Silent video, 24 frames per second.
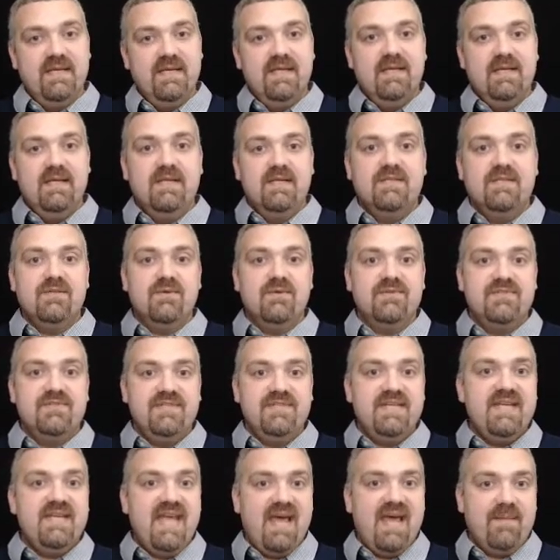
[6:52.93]
So,
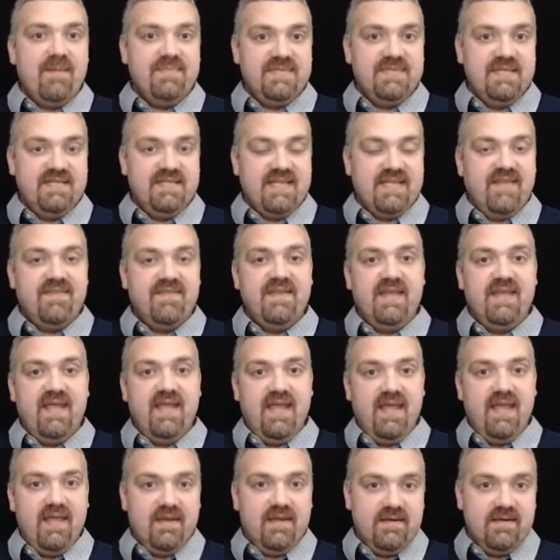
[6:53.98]
synapse is at the
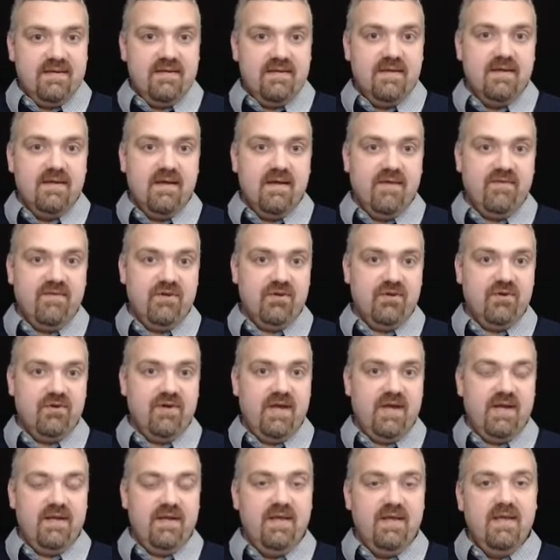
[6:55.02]
end of a
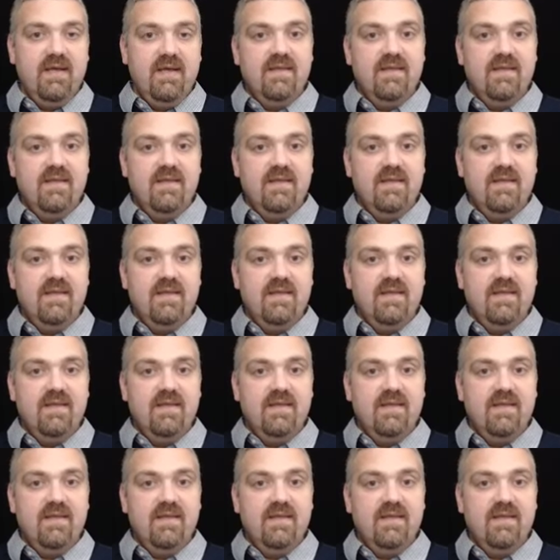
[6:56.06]
neuron,